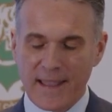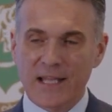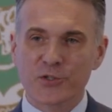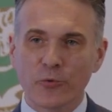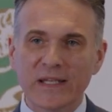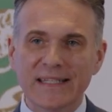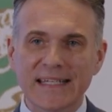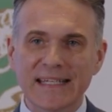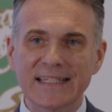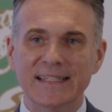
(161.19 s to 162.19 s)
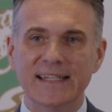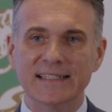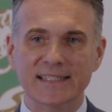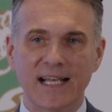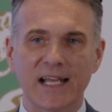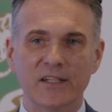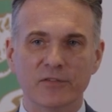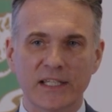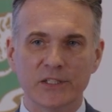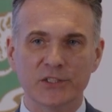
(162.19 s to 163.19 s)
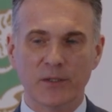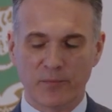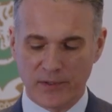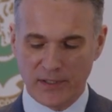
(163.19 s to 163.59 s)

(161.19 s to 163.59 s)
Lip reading: And so we need this kind of leadership